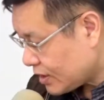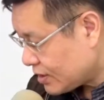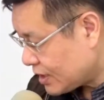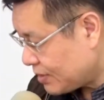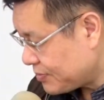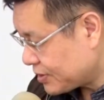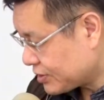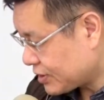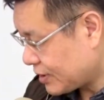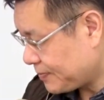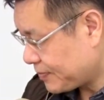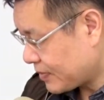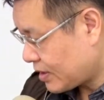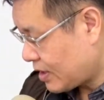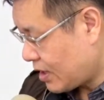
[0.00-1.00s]
that means the
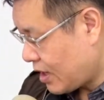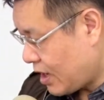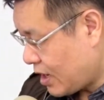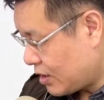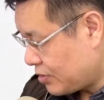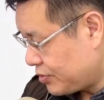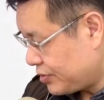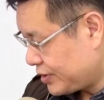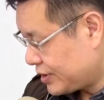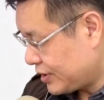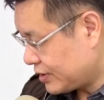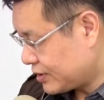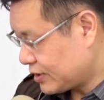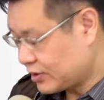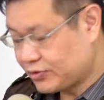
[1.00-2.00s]

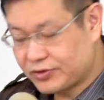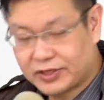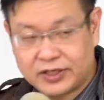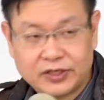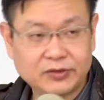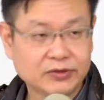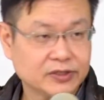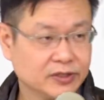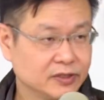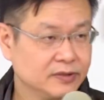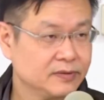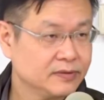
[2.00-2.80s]
resistance is reduced.